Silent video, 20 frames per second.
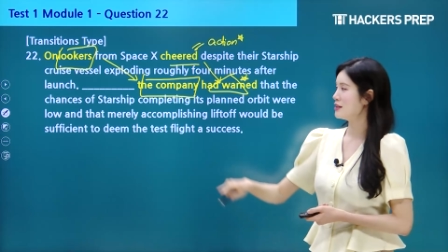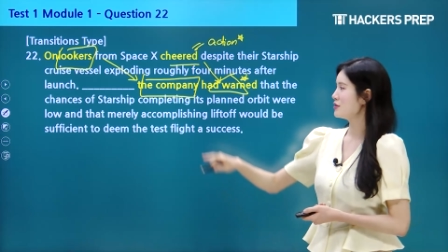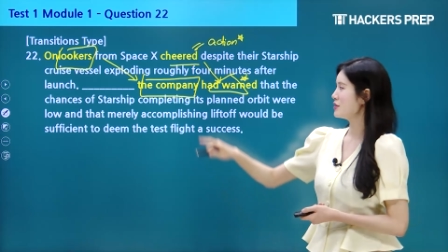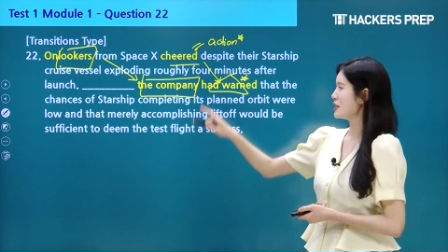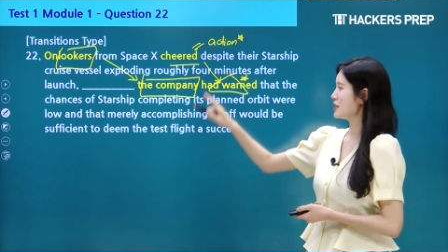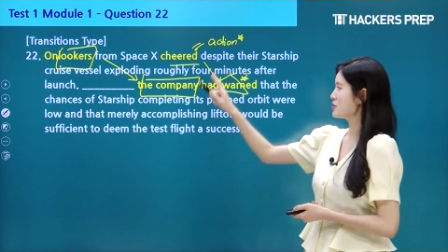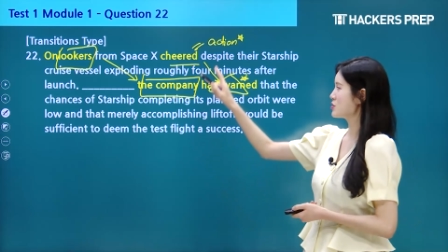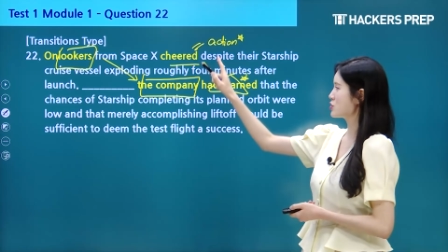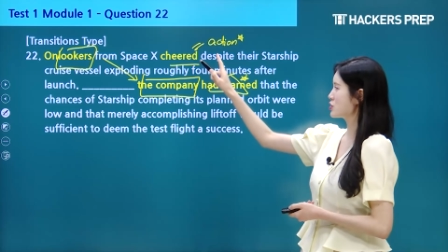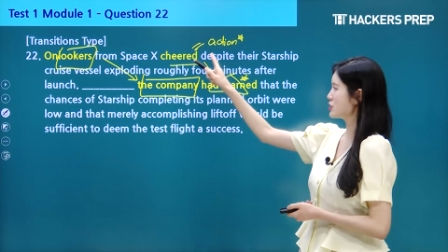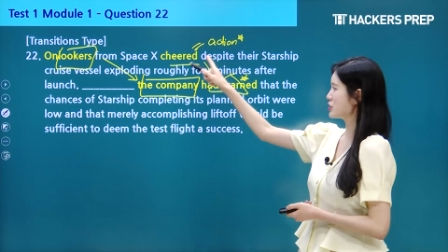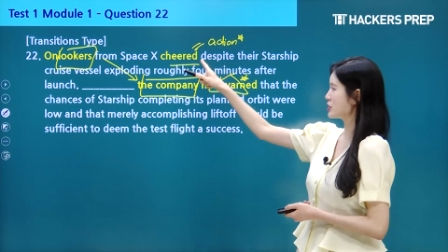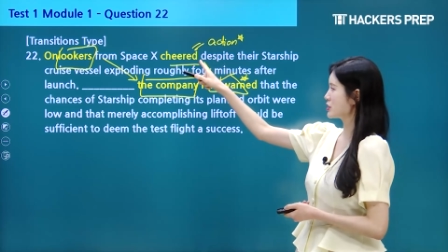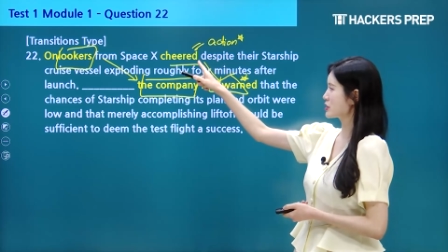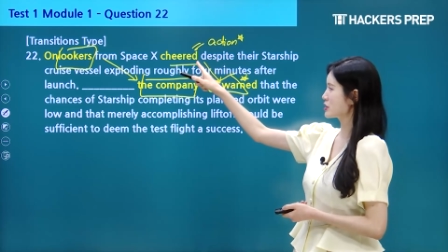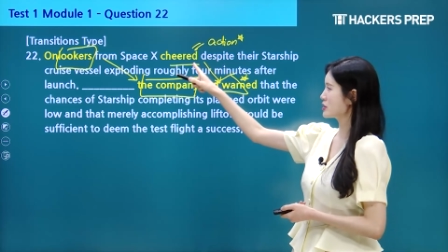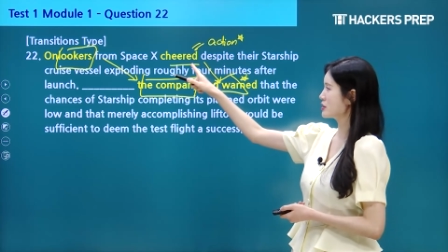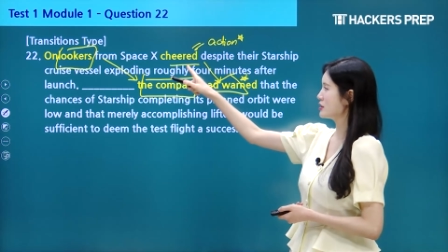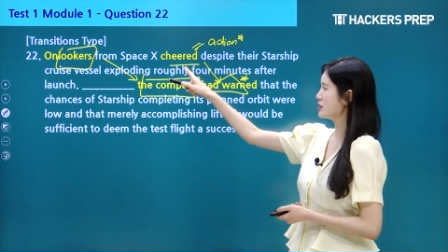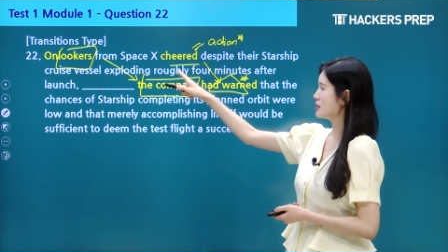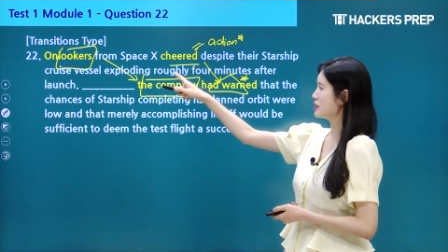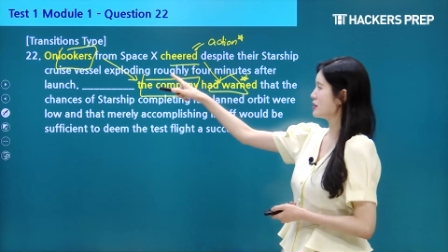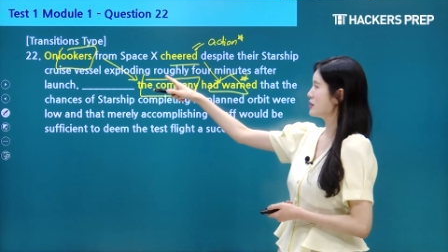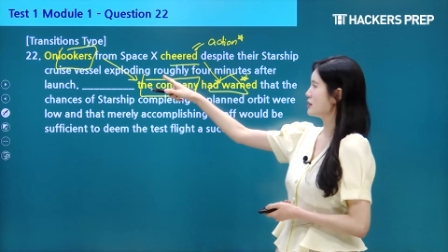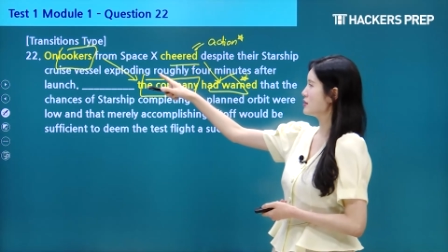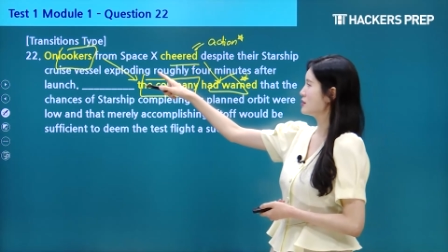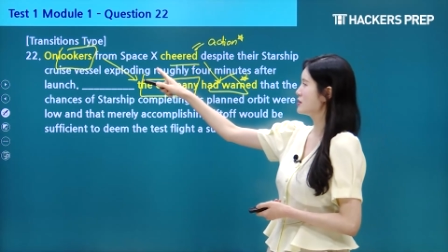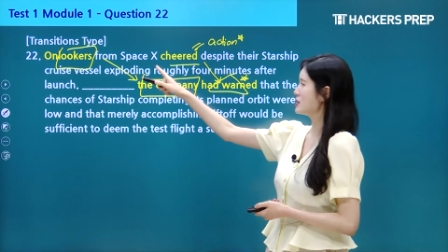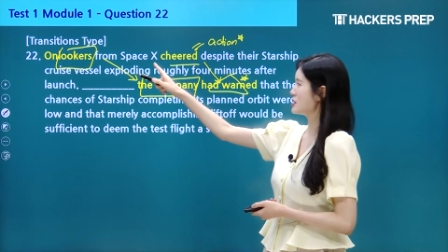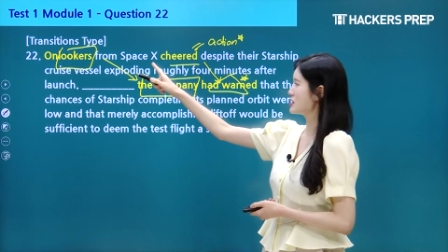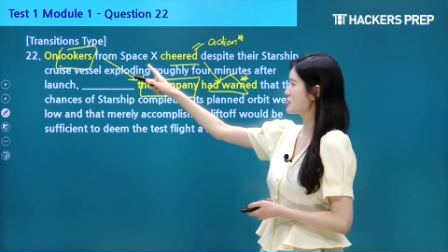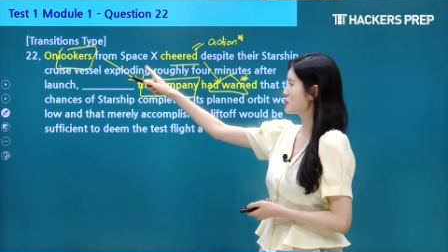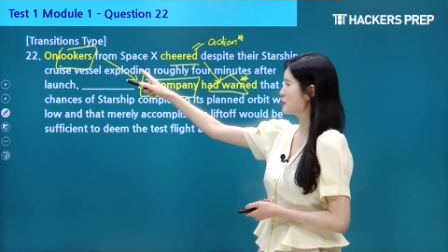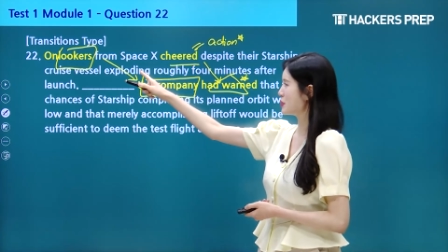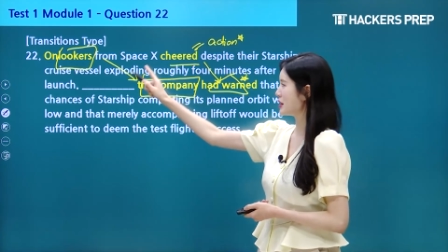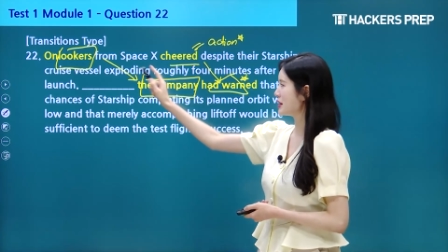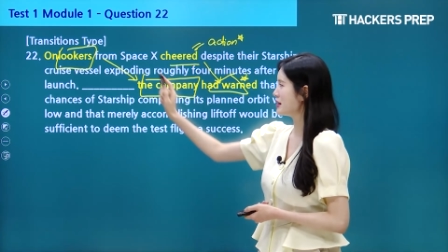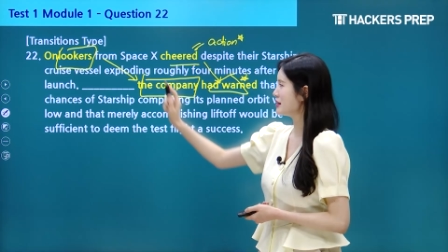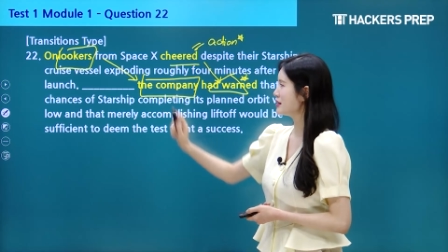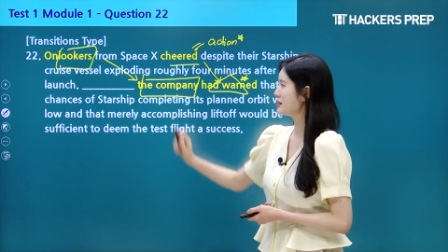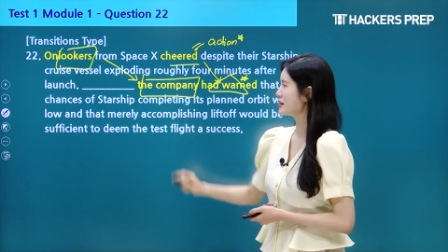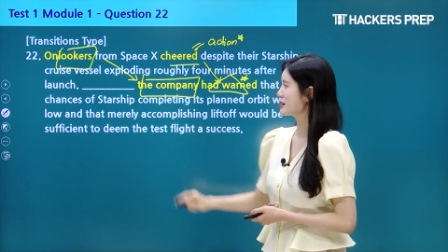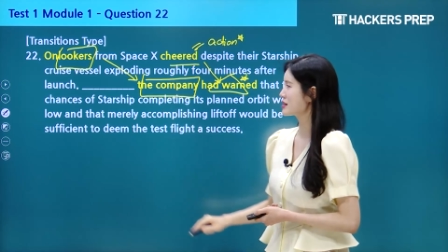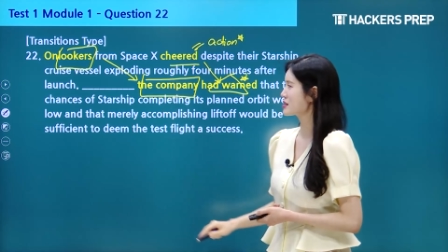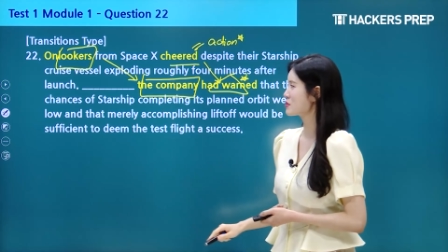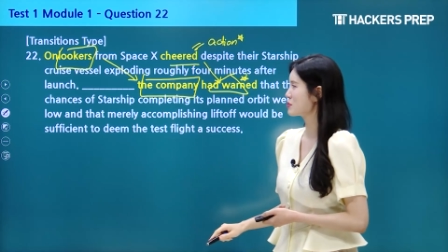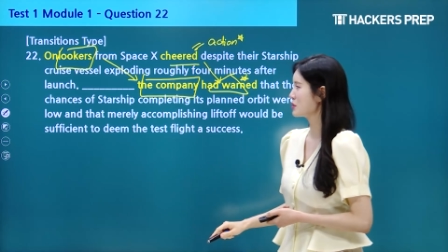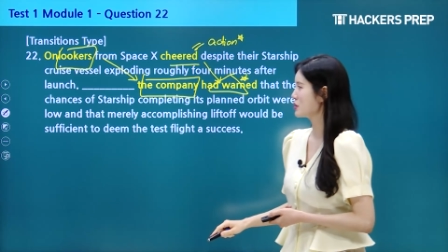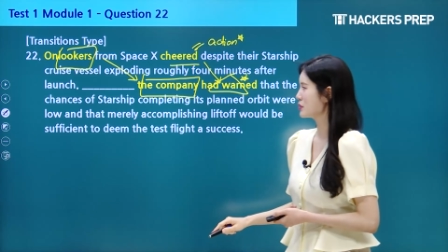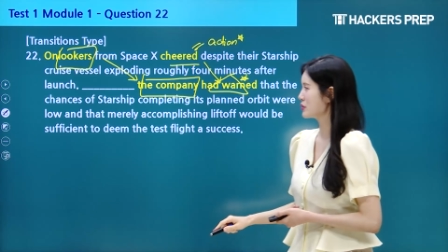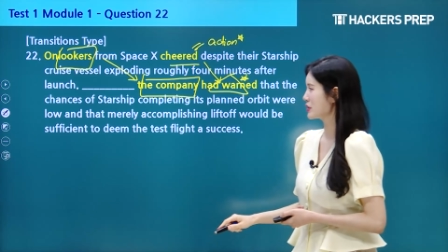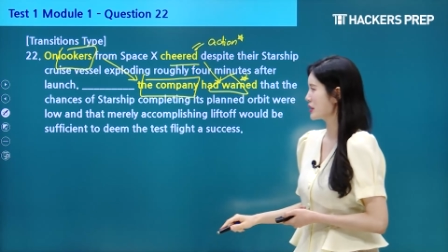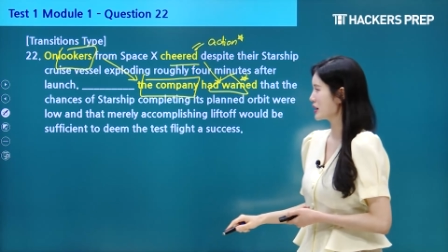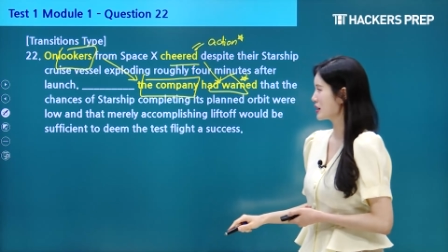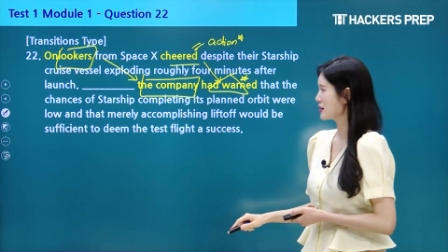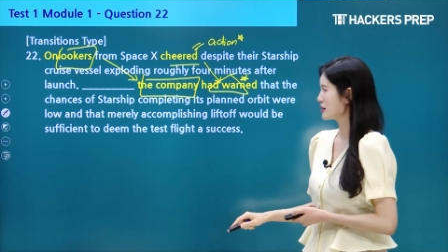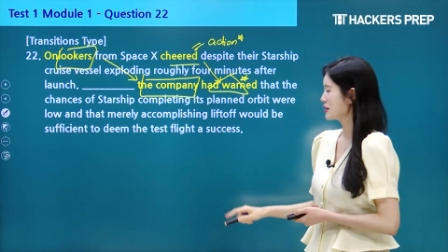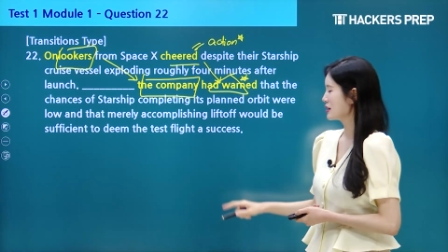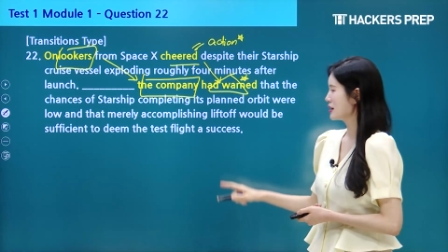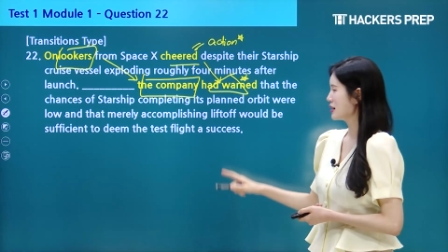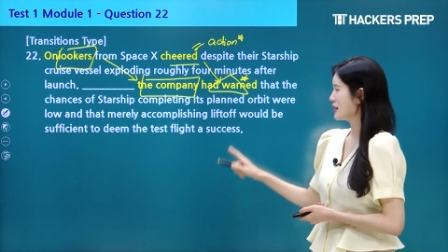They cheered despite it exploding.